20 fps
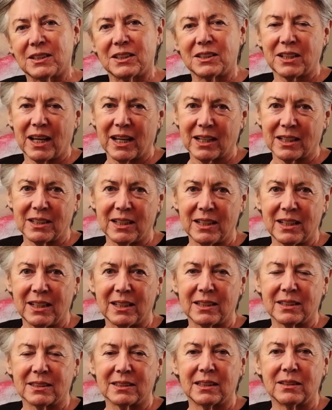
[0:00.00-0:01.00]
the
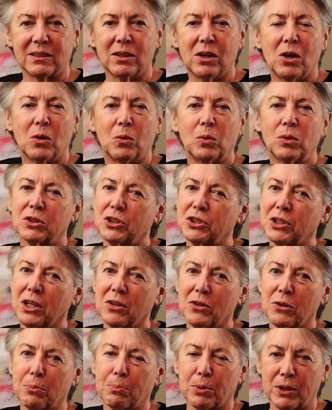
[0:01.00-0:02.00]
techniques, and we'll
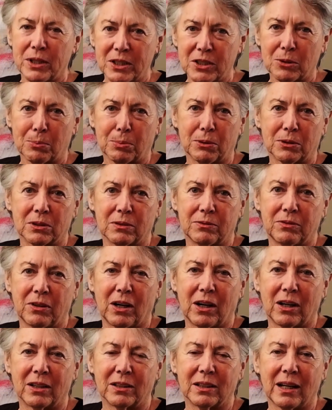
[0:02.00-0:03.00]
share the principles of
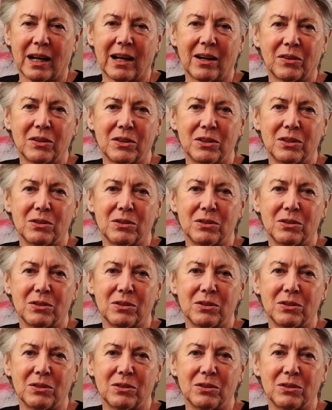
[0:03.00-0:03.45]
art, how to